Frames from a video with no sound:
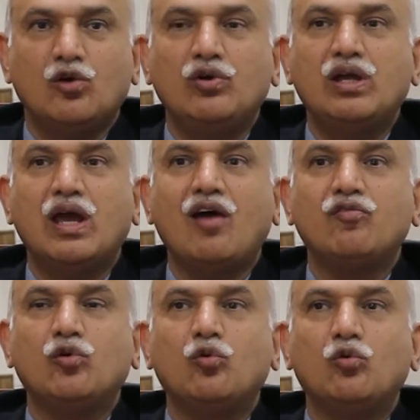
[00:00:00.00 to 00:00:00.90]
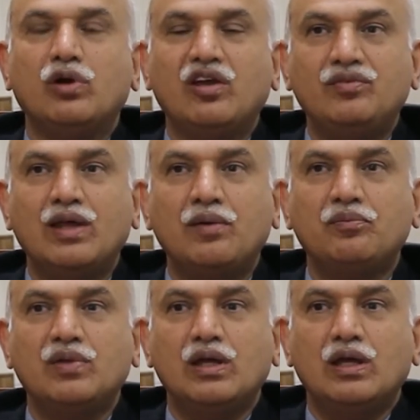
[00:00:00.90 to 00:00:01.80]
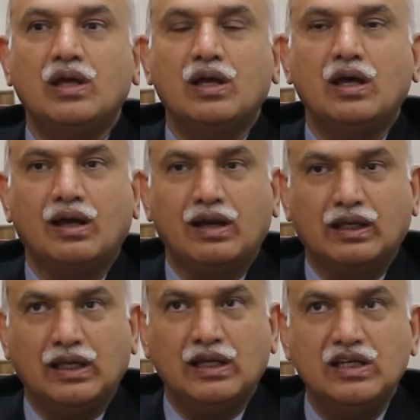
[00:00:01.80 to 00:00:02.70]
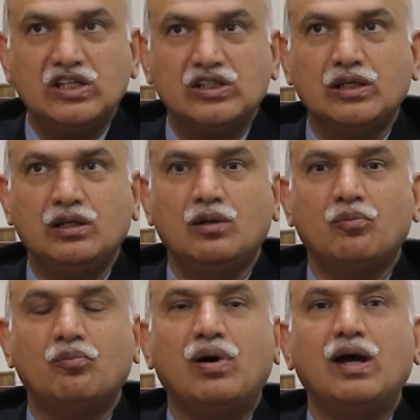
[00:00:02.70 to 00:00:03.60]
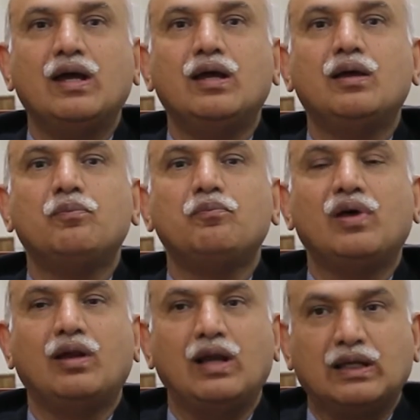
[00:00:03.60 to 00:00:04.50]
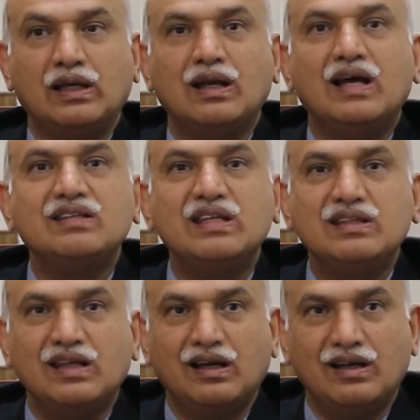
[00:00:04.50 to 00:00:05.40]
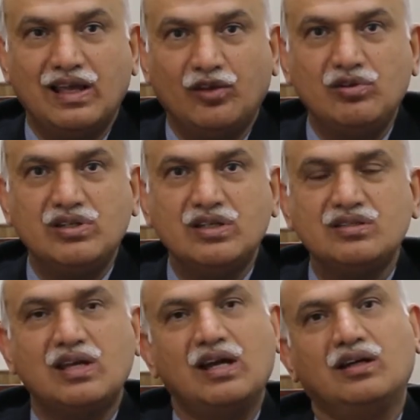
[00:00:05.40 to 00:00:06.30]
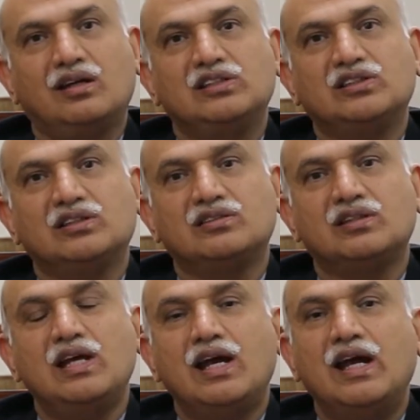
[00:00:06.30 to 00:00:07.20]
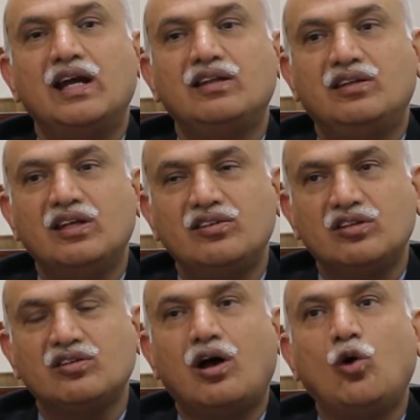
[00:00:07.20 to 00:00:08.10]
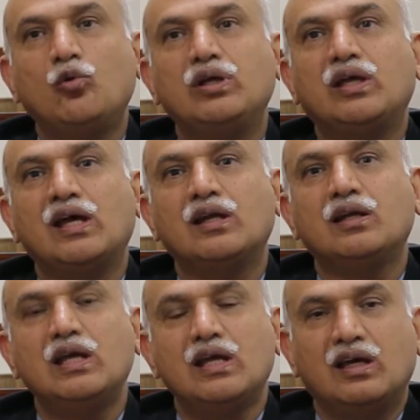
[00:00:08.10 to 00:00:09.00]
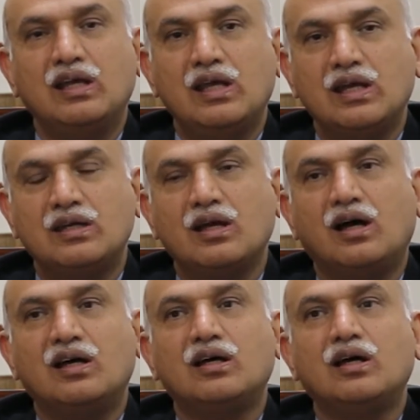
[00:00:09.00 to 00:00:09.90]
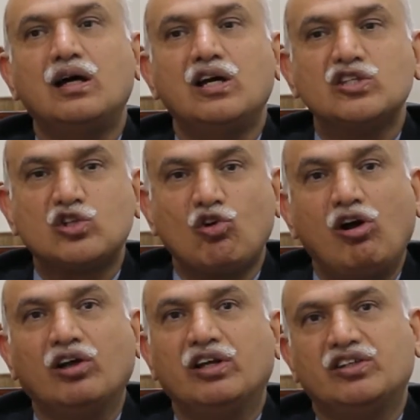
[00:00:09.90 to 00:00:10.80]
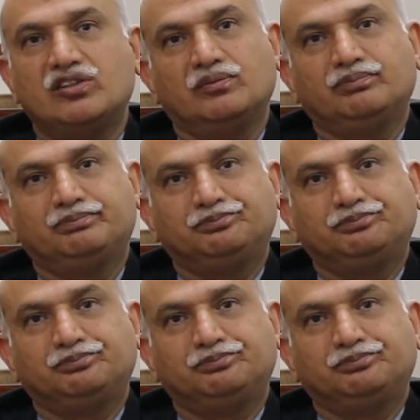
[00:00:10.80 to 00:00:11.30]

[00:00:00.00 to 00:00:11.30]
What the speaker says: We have to give them a recognition by recognizing their languages and cultures. And this is how we can create a strong nation.